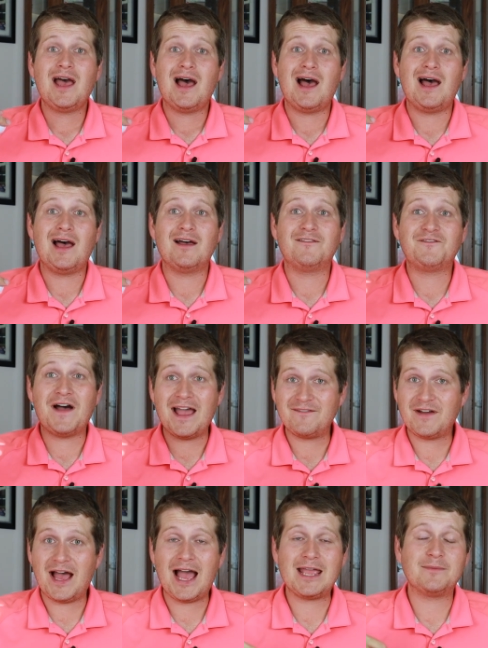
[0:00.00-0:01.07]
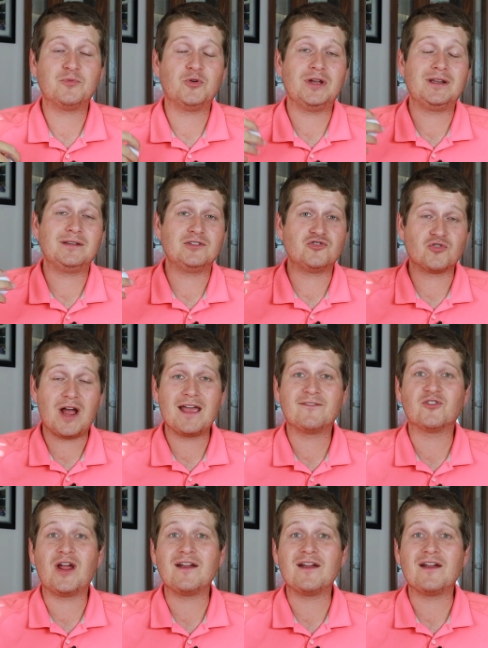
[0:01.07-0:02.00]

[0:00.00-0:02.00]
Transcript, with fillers: uh, five hybrid driver.